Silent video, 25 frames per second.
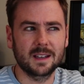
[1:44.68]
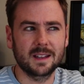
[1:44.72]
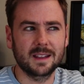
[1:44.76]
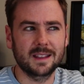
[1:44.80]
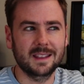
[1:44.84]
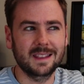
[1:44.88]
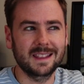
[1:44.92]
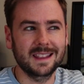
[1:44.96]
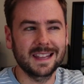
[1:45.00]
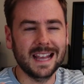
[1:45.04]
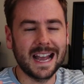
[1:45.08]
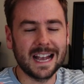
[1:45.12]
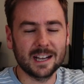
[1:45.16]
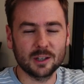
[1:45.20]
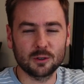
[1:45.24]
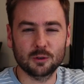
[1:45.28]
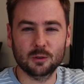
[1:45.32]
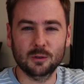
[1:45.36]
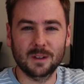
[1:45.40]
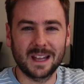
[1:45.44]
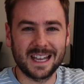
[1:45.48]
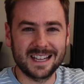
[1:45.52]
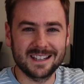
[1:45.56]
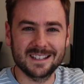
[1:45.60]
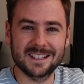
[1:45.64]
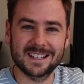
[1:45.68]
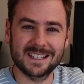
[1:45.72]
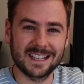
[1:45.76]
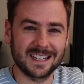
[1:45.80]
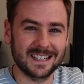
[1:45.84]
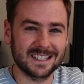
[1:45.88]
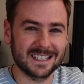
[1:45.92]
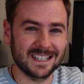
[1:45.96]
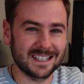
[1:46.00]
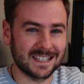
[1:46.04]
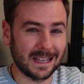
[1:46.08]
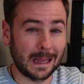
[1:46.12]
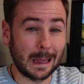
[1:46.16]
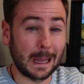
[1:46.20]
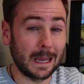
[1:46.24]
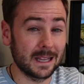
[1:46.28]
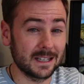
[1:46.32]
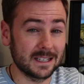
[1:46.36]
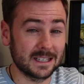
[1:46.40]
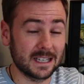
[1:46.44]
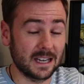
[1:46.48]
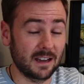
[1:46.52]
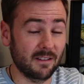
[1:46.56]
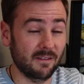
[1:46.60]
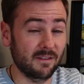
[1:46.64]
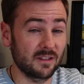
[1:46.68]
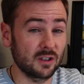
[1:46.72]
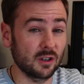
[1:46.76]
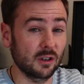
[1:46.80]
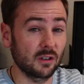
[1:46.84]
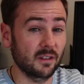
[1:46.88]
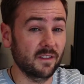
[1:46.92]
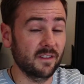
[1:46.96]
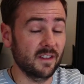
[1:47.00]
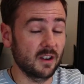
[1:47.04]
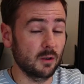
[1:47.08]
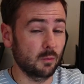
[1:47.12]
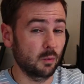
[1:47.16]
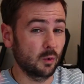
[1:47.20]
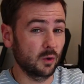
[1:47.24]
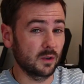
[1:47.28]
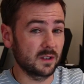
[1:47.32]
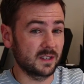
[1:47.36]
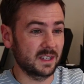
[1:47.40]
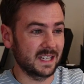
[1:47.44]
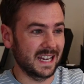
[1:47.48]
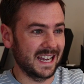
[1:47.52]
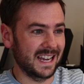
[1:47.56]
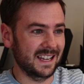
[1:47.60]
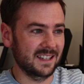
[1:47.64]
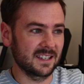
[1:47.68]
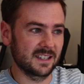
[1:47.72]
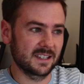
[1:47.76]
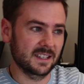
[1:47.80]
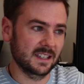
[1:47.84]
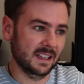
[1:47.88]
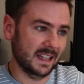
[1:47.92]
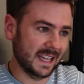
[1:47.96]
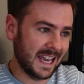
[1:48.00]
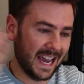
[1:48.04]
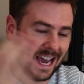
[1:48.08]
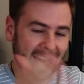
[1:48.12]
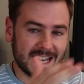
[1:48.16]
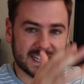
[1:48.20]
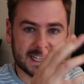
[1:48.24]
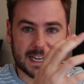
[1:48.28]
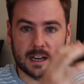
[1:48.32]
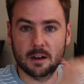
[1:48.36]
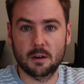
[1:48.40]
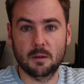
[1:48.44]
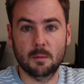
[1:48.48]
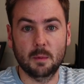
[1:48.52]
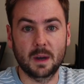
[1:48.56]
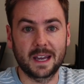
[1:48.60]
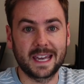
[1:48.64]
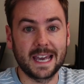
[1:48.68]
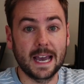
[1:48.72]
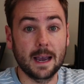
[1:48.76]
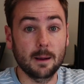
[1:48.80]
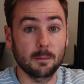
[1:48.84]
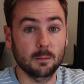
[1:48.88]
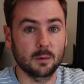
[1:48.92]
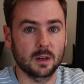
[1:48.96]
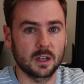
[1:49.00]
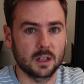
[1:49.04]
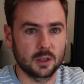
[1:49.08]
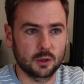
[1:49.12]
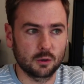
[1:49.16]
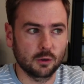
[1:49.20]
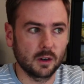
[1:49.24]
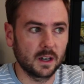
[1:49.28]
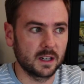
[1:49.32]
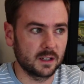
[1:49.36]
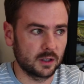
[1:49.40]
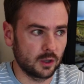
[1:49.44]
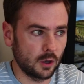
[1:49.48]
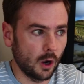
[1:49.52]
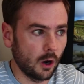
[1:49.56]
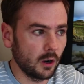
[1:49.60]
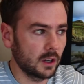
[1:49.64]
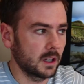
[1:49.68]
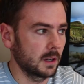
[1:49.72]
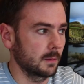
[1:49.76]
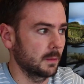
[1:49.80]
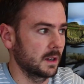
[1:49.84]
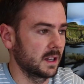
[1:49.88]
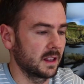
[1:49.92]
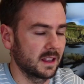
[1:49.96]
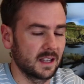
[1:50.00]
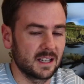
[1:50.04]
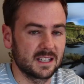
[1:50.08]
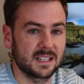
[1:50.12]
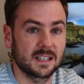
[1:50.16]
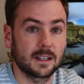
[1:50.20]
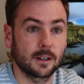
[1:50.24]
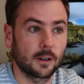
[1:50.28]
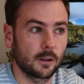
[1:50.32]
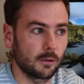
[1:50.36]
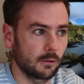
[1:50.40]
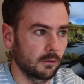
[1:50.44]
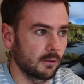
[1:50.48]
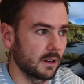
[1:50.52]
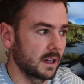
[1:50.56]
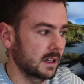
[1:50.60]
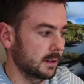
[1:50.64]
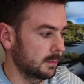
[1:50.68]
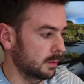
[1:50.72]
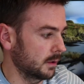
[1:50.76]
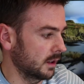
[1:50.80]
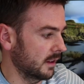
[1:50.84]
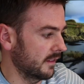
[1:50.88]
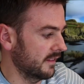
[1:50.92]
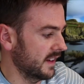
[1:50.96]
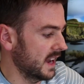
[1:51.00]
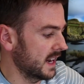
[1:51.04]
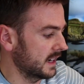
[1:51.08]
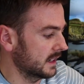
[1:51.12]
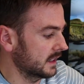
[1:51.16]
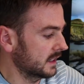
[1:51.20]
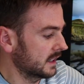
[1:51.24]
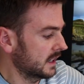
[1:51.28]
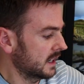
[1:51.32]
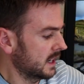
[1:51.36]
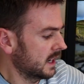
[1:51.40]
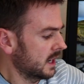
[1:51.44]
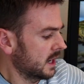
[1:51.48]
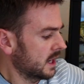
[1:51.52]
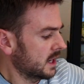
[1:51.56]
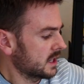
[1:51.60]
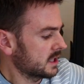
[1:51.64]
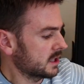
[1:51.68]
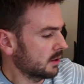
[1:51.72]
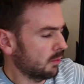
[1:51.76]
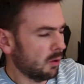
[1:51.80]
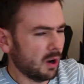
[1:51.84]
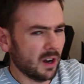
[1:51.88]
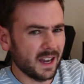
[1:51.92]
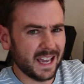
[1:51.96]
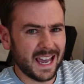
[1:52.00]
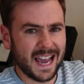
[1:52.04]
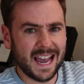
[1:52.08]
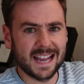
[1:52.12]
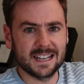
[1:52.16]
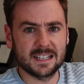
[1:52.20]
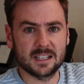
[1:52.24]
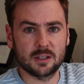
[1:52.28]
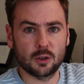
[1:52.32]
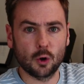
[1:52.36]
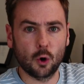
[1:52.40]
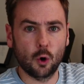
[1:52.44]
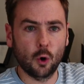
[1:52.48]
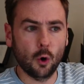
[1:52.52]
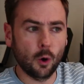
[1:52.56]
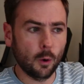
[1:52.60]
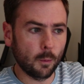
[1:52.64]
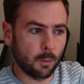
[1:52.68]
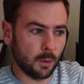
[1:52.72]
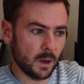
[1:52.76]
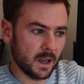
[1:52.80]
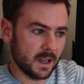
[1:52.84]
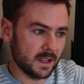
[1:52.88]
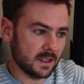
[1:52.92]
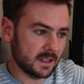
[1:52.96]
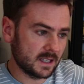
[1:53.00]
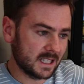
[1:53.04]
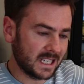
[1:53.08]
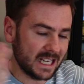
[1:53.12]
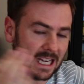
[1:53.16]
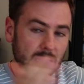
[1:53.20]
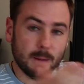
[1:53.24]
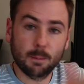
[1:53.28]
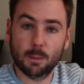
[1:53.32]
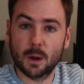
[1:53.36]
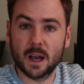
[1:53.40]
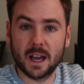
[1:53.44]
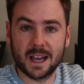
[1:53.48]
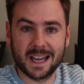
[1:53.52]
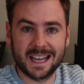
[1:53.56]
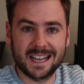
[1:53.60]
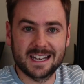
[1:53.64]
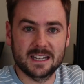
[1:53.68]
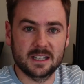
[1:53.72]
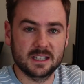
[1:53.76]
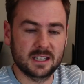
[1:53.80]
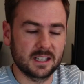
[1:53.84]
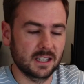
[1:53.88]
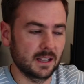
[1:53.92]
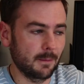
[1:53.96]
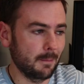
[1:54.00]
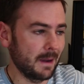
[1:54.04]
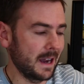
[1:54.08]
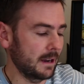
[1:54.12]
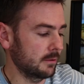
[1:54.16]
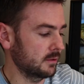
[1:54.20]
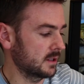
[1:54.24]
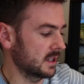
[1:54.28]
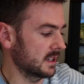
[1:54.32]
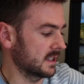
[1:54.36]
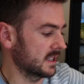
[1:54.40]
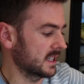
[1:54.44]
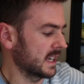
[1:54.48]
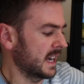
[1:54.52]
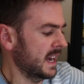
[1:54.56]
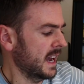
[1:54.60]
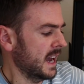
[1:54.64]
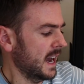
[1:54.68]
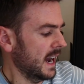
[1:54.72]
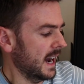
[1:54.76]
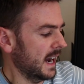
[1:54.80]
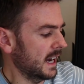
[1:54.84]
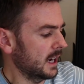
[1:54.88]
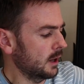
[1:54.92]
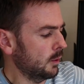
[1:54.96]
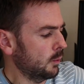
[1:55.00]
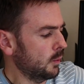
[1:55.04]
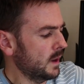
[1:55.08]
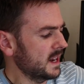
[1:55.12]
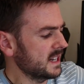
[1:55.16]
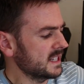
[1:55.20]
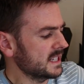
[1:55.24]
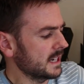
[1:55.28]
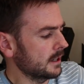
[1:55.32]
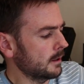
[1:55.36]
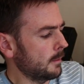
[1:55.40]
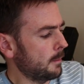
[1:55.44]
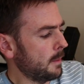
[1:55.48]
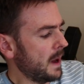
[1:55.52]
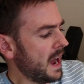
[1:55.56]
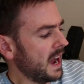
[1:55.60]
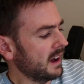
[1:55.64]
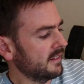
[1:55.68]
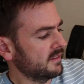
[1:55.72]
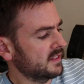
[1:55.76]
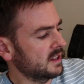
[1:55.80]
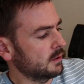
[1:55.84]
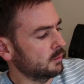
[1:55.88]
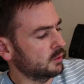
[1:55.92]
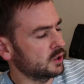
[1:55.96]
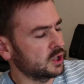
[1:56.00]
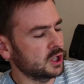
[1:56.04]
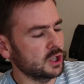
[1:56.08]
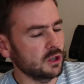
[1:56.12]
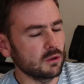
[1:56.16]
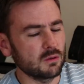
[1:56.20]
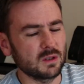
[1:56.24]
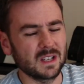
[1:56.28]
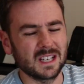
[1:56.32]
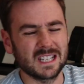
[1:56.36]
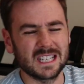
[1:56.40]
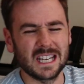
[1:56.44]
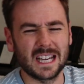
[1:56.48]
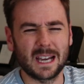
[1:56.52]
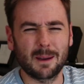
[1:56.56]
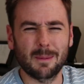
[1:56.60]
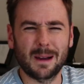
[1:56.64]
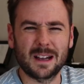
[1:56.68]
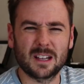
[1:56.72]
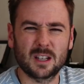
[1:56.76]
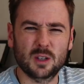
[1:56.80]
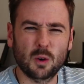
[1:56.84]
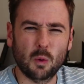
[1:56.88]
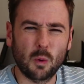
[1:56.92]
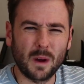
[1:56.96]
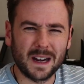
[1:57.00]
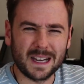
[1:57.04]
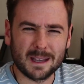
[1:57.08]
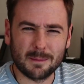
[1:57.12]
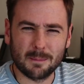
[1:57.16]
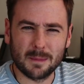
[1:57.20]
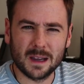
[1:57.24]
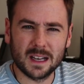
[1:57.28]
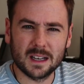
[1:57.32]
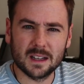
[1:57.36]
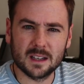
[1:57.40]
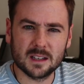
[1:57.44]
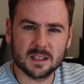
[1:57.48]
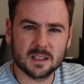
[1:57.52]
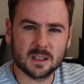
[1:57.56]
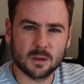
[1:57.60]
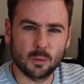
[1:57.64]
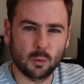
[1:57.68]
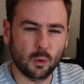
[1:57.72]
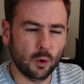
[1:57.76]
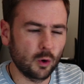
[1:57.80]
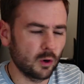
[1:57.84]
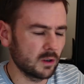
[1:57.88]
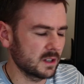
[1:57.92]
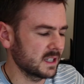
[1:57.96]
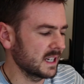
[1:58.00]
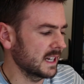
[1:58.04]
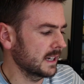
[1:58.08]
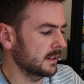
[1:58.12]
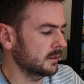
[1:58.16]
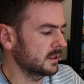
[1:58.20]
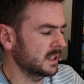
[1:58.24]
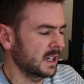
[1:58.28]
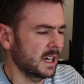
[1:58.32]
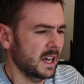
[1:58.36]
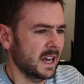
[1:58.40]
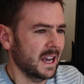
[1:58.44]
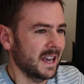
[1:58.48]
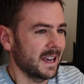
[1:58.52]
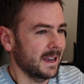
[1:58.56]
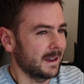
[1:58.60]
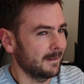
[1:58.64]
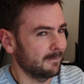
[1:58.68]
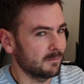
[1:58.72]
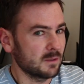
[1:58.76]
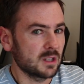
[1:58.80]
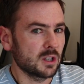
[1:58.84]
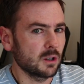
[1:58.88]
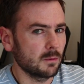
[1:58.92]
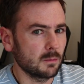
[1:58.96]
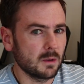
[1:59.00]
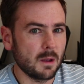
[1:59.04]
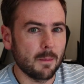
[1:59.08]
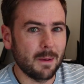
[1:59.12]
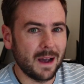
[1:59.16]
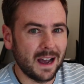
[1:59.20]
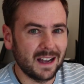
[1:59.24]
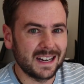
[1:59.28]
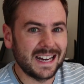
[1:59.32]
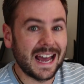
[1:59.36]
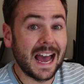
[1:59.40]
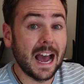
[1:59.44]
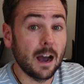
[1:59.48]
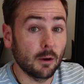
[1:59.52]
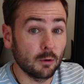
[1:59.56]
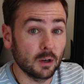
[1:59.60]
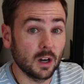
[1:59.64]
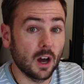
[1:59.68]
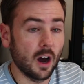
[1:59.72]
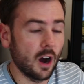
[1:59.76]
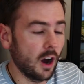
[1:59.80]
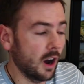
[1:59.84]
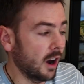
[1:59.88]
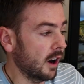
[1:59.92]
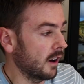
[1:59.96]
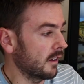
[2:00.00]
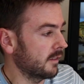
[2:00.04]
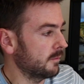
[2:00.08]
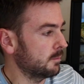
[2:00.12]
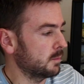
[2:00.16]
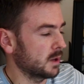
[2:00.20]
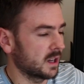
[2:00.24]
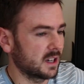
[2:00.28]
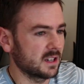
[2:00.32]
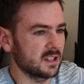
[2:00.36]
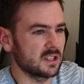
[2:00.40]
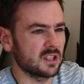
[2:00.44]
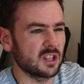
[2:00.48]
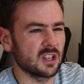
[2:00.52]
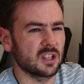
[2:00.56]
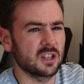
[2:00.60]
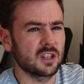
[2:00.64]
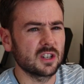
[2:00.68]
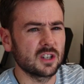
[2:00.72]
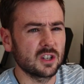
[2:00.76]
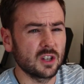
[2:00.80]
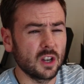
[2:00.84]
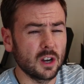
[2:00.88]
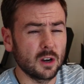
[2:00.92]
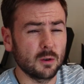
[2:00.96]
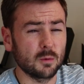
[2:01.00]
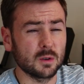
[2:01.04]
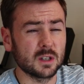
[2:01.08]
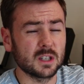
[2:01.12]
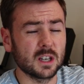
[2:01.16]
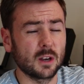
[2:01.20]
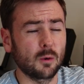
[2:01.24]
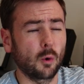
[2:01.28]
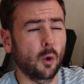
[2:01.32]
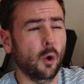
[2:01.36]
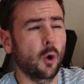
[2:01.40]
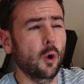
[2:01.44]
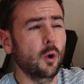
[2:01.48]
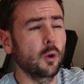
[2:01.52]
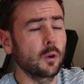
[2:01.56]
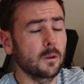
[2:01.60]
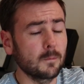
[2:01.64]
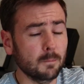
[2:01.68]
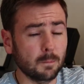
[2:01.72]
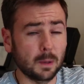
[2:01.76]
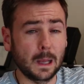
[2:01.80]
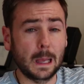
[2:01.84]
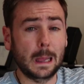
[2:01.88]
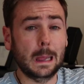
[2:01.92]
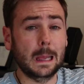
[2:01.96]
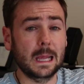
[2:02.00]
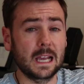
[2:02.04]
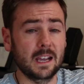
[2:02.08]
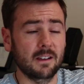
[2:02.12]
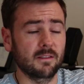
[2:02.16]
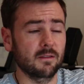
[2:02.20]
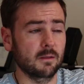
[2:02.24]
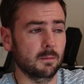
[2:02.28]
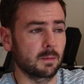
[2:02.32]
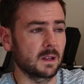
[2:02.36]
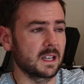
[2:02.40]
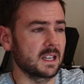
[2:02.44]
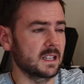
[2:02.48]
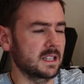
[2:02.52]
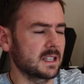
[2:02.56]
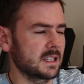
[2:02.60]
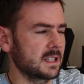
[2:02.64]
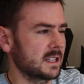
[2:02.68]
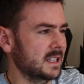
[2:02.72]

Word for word: natural instinct as a landscape photographer was to instantly head out with my camera and try and document this incredible event. So I headed up deeper into the mountains, and I went down a path that would usually take about twenty minutes to walk down. It took me about an hour and a half because the snow was so unbelievably